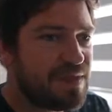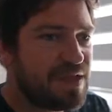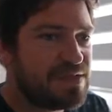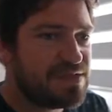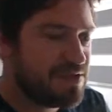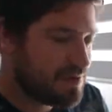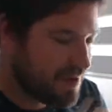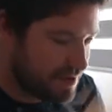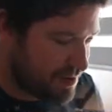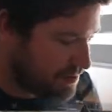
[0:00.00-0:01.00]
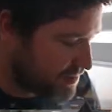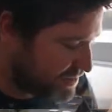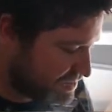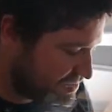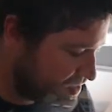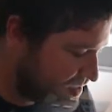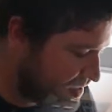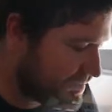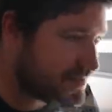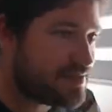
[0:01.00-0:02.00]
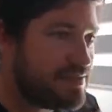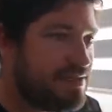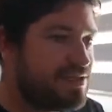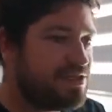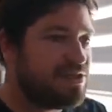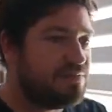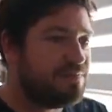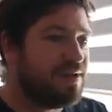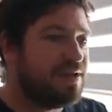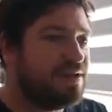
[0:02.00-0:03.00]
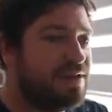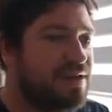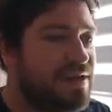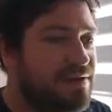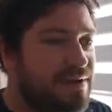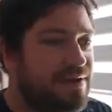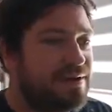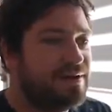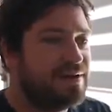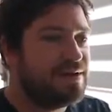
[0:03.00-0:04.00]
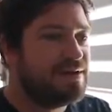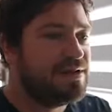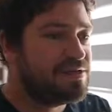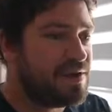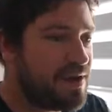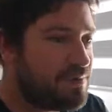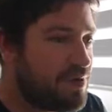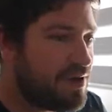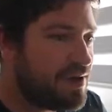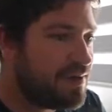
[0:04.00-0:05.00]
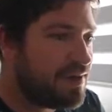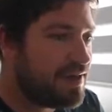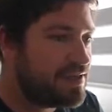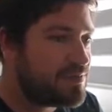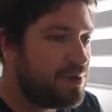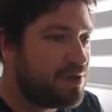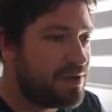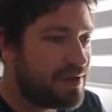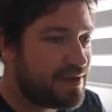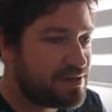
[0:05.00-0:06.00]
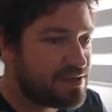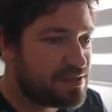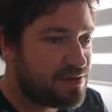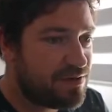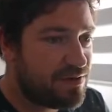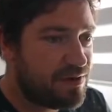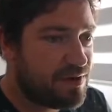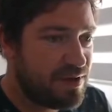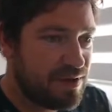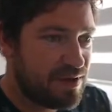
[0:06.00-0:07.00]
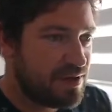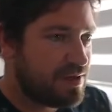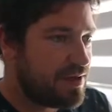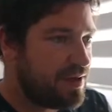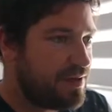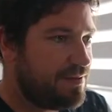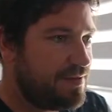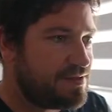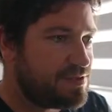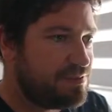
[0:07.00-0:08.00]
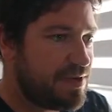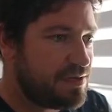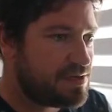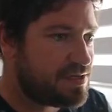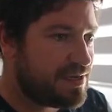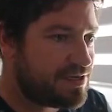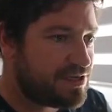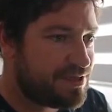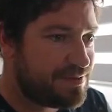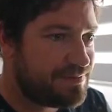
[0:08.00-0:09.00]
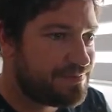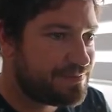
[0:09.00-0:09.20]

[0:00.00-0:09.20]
So anyway, what is next? The shopping little area. So I put in these buildings in this middle section.